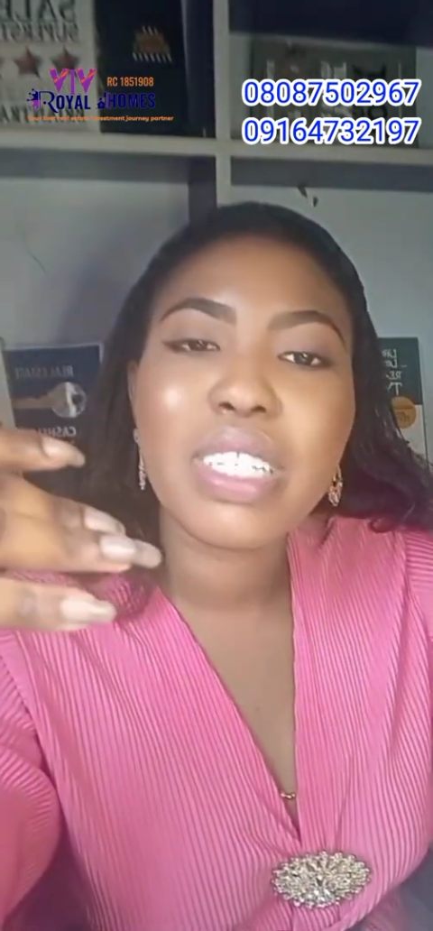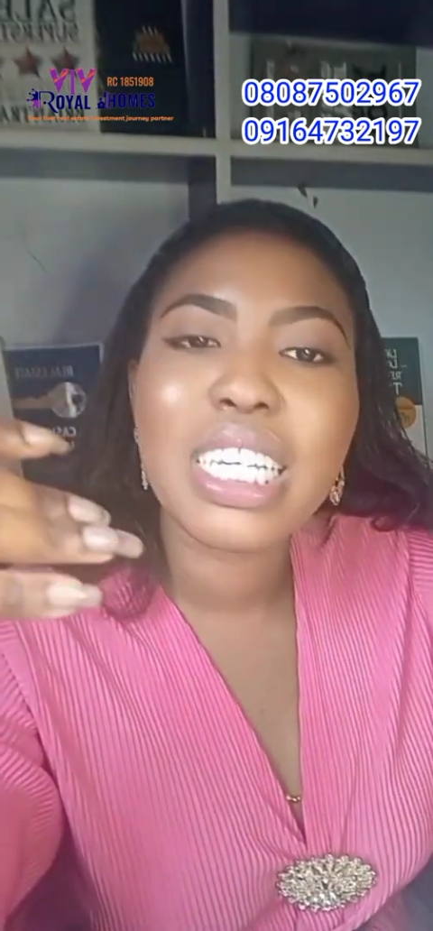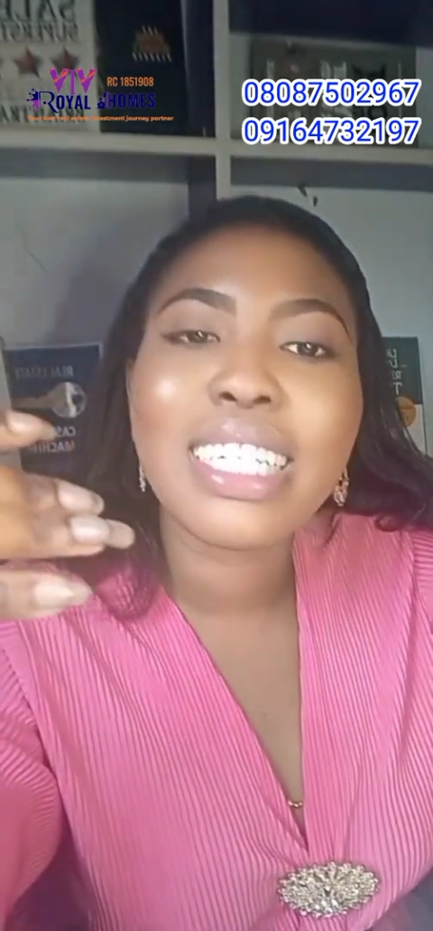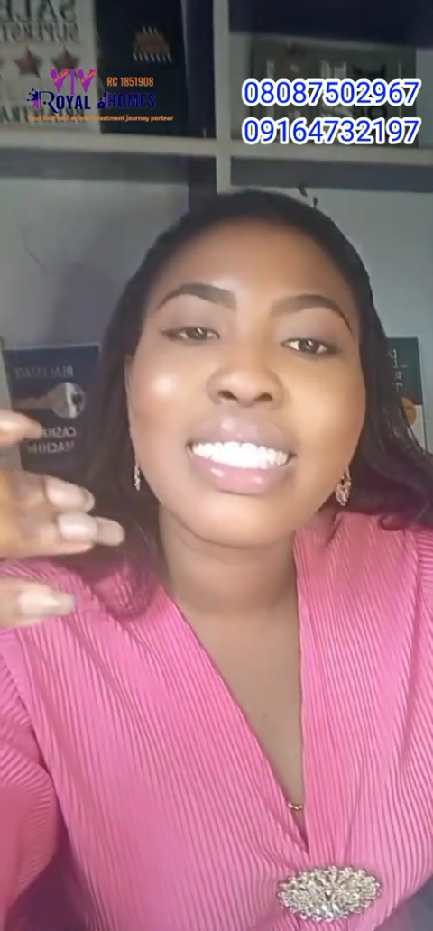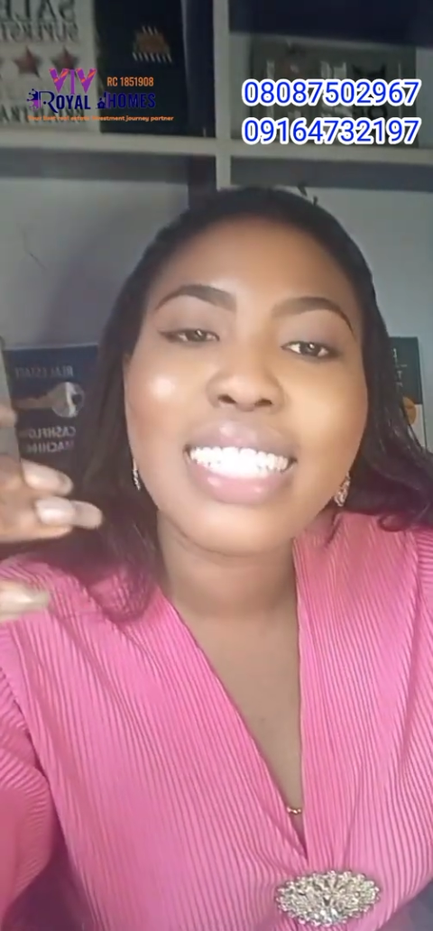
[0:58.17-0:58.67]

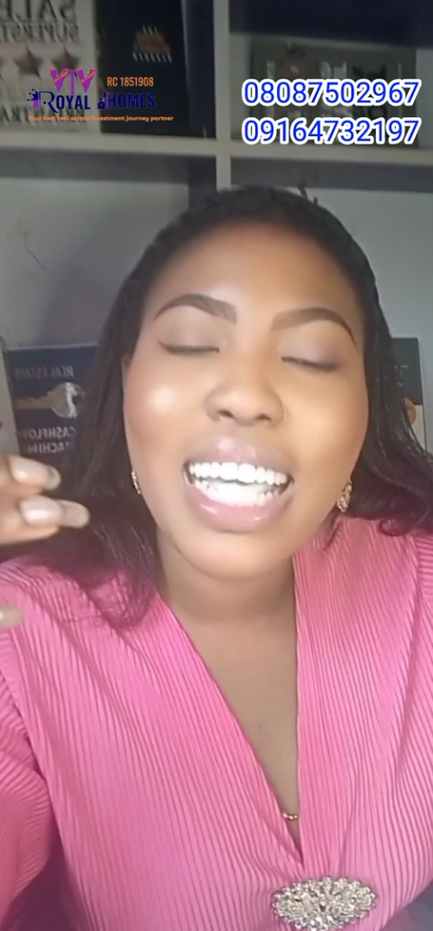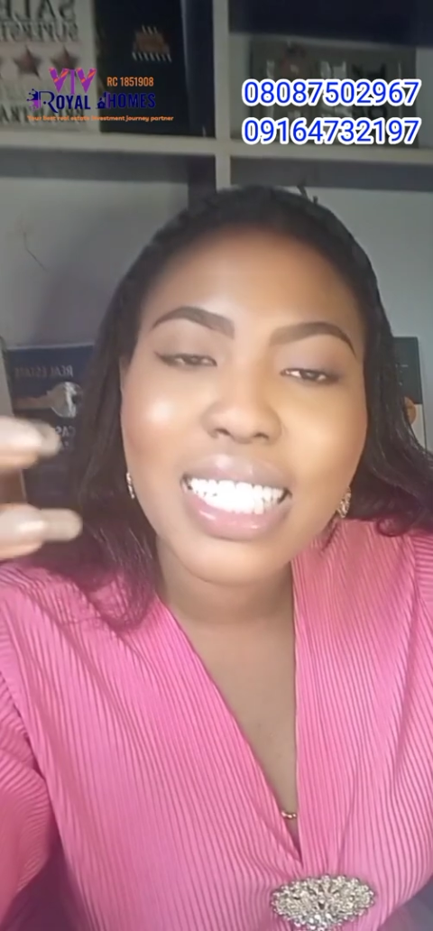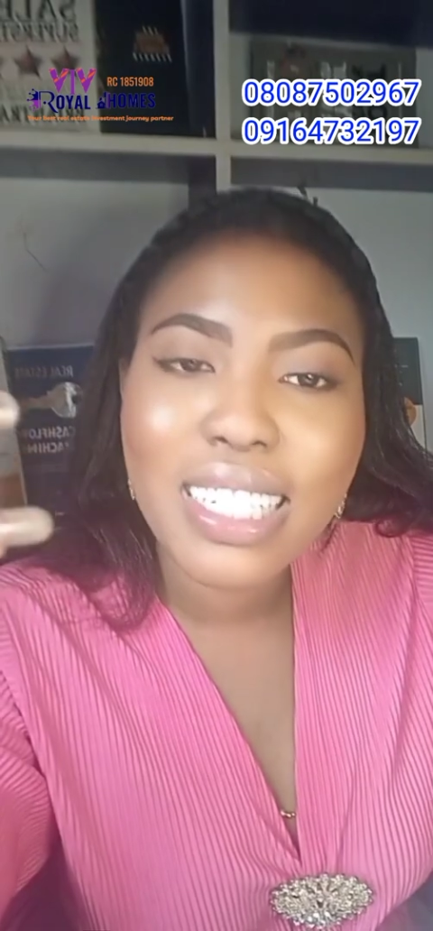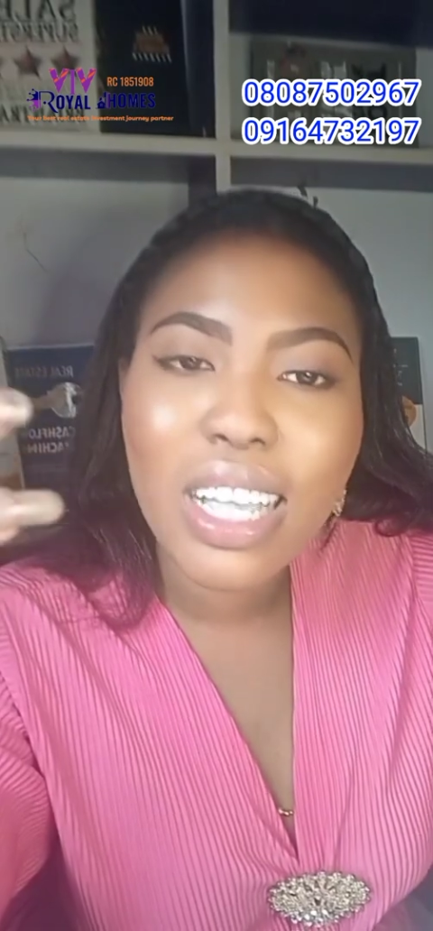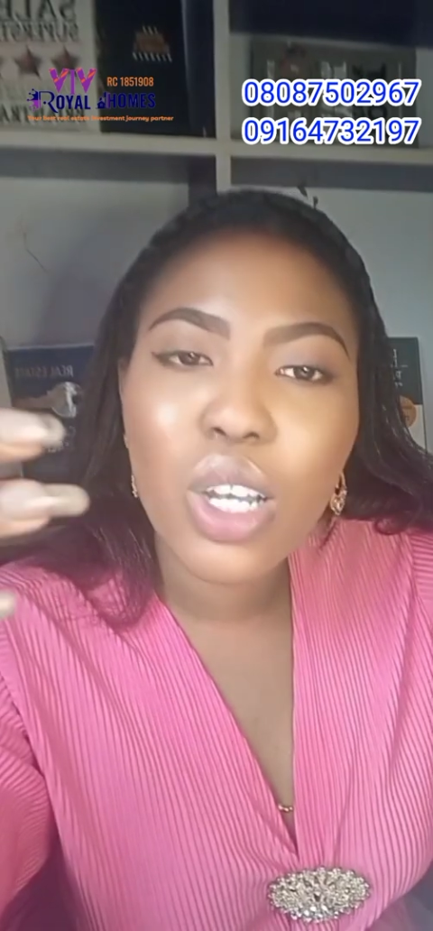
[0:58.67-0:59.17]
in
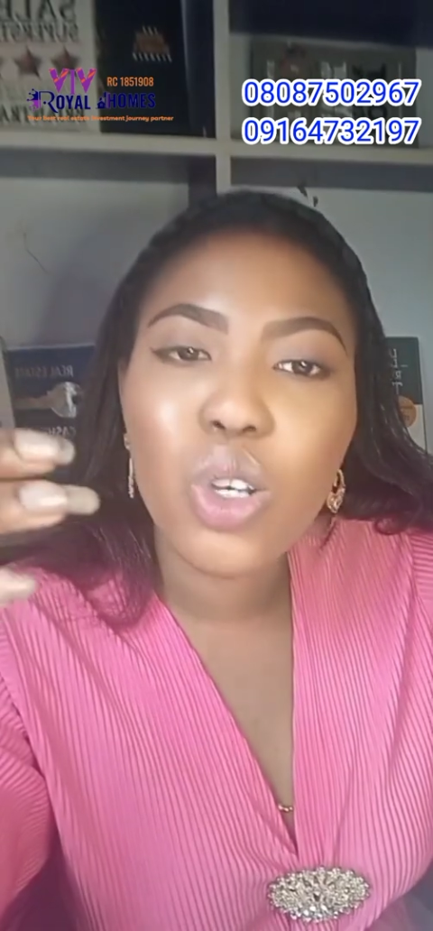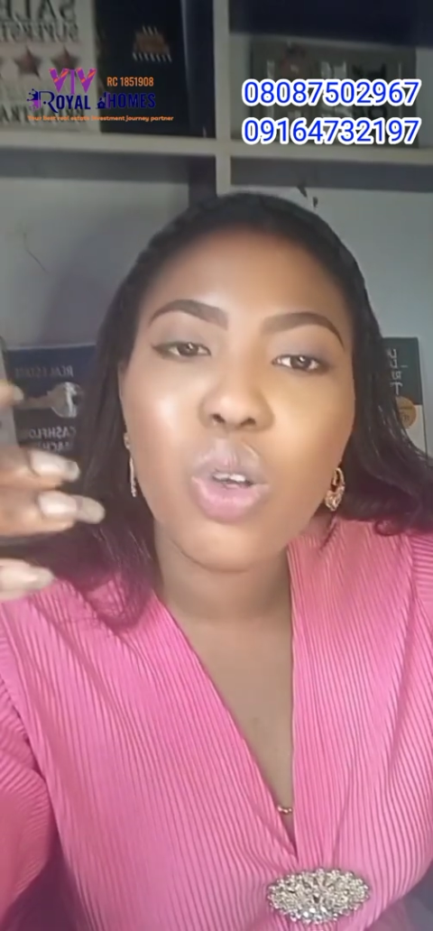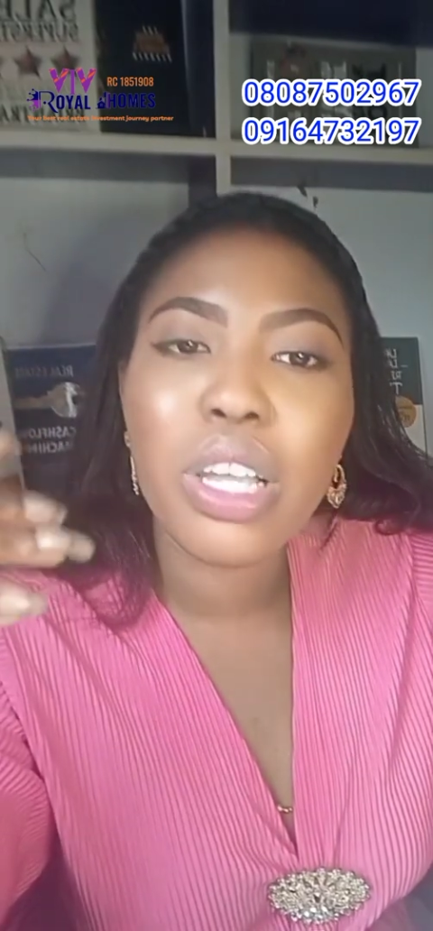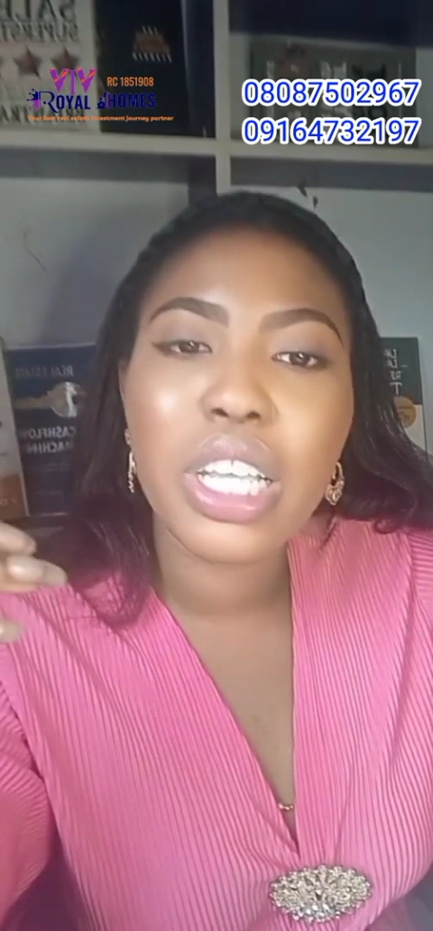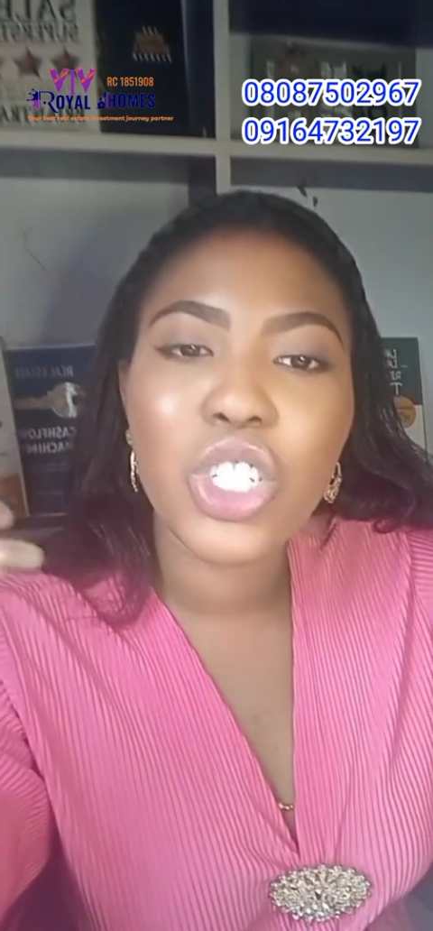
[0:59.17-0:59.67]
that
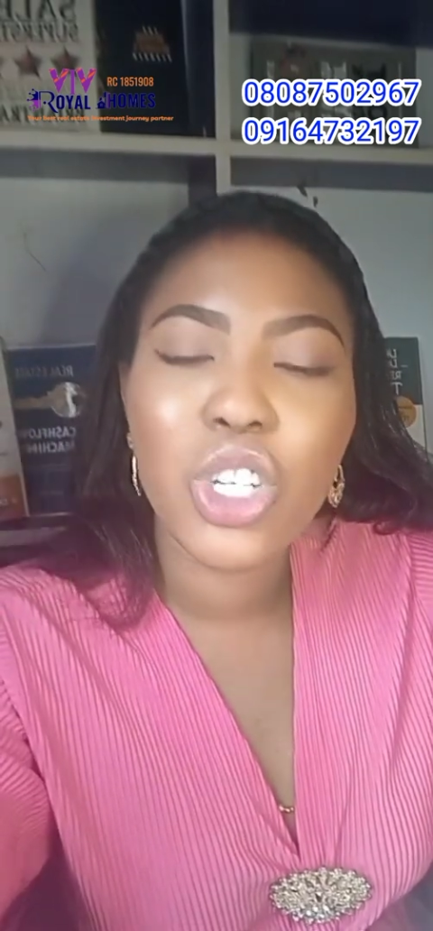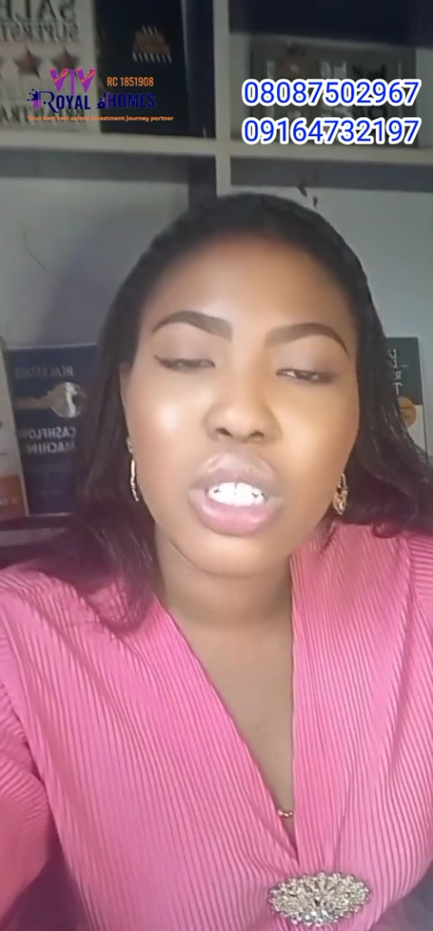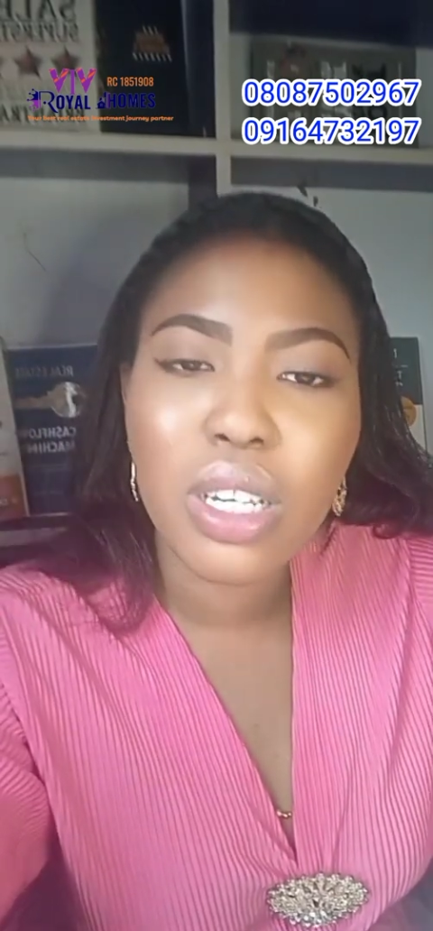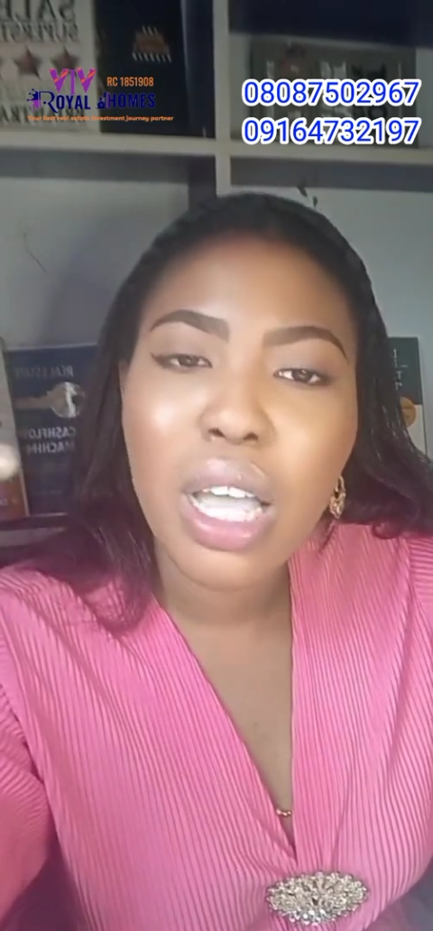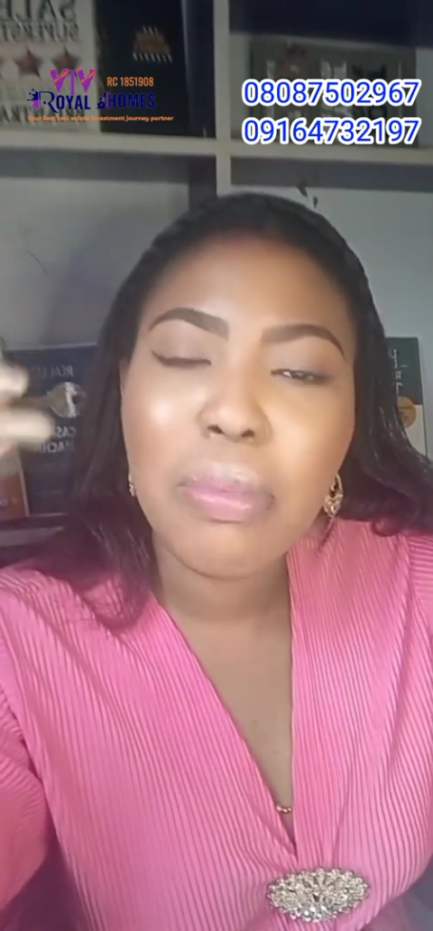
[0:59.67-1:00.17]
location?